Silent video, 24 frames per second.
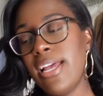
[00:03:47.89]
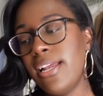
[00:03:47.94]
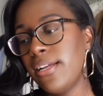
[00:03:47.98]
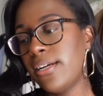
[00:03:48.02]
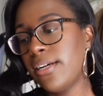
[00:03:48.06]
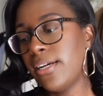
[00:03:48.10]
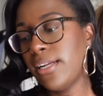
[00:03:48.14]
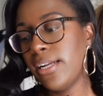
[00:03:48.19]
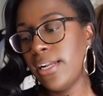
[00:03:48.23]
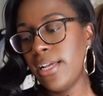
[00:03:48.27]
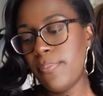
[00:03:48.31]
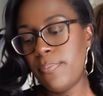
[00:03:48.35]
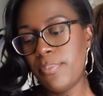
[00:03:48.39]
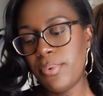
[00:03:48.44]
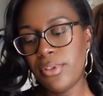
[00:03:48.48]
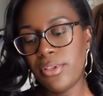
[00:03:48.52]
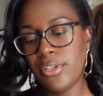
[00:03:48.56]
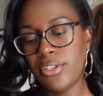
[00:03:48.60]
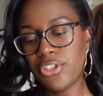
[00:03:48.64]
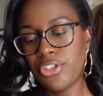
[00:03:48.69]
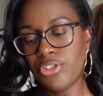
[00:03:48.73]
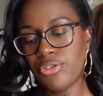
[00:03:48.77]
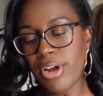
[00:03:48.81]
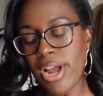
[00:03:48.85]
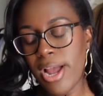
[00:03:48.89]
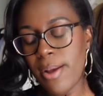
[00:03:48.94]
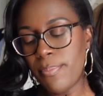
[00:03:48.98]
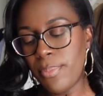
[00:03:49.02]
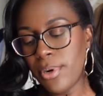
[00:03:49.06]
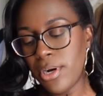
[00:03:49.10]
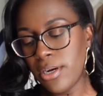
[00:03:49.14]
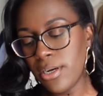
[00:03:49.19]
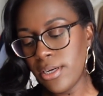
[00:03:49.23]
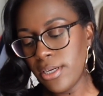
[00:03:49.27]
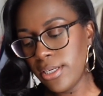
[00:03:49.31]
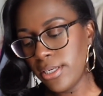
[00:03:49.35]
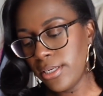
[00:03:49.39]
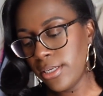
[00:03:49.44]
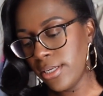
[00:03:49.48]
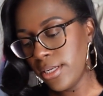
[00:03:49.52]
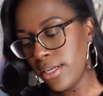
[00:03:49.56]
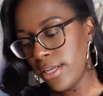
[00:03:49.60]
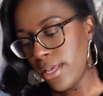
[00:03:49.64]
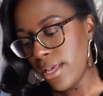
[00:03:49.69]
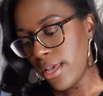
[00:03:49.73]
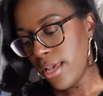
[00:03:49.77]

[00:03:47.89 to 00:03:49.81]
and clip the strap on.